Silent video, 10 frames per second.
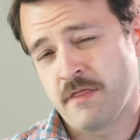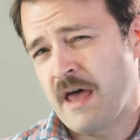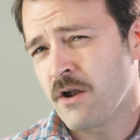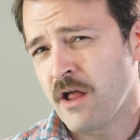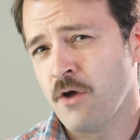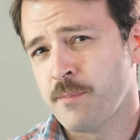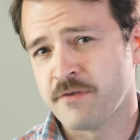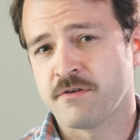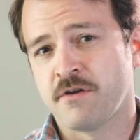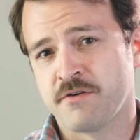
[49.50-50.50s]
That'll help
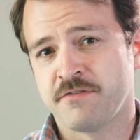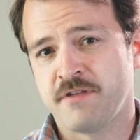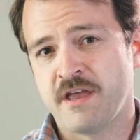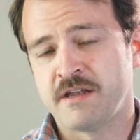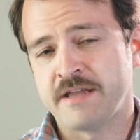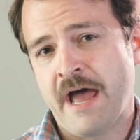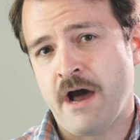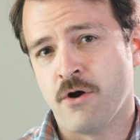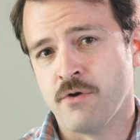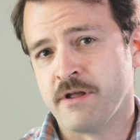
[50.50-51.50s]
us understand
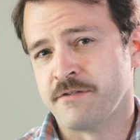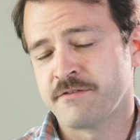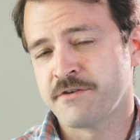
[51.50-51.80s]
how its